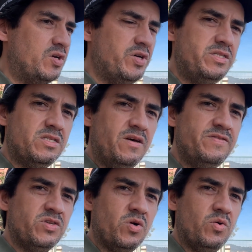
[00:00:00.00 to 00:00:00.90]
good stuff.
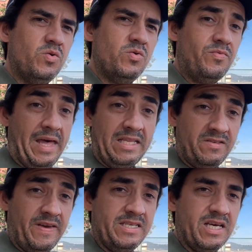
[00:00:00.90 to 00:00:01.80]
So
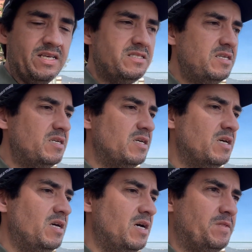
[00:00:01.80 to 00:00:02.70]
that's fantastic.
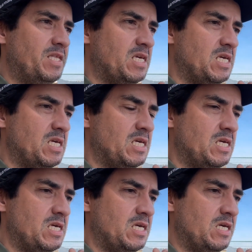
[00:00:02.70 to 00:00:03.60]

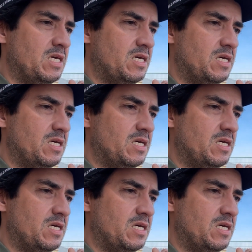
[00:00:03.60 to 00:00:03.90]
The